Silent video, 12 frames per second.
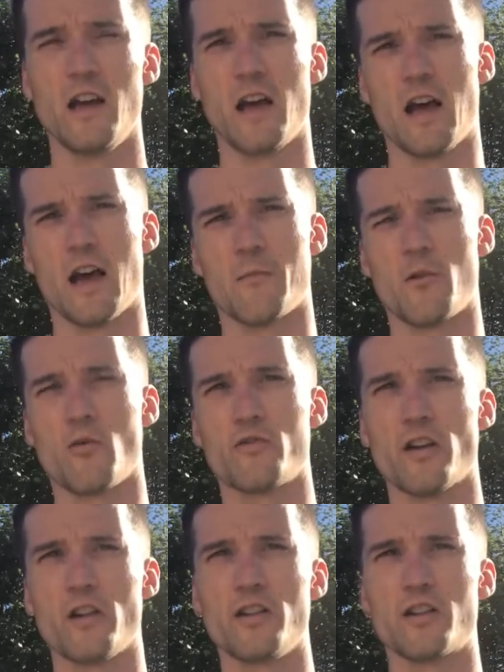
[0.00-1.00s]

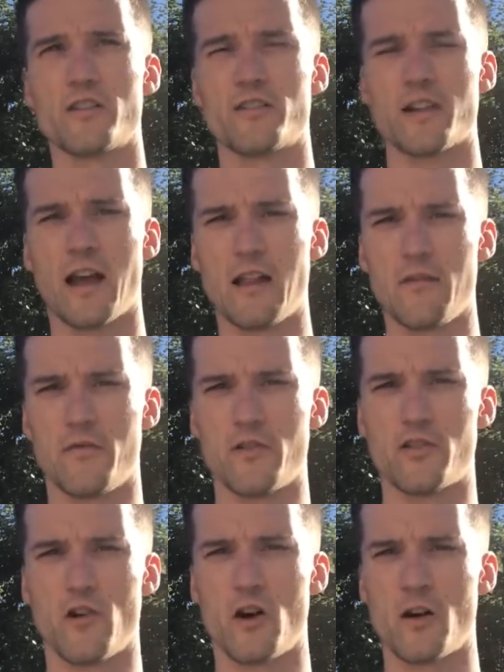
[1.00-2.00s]
Also, you can scale it for
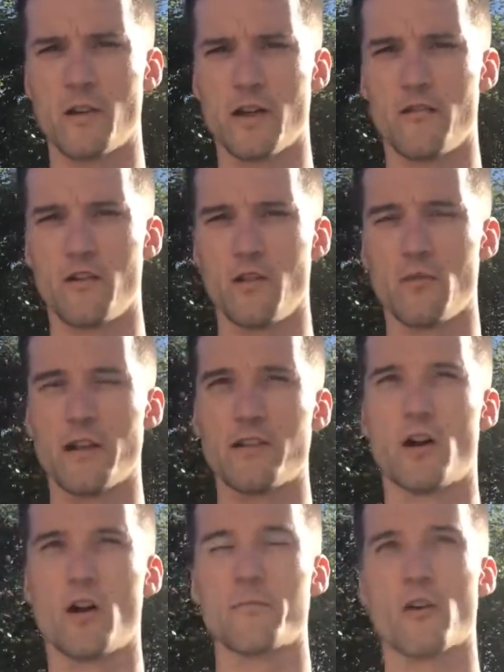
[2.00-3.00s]
time, like if you're a little bit
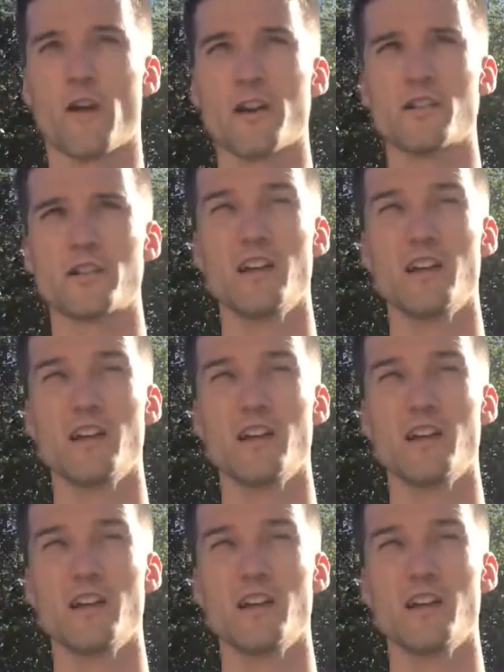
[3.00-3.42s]
time crunched.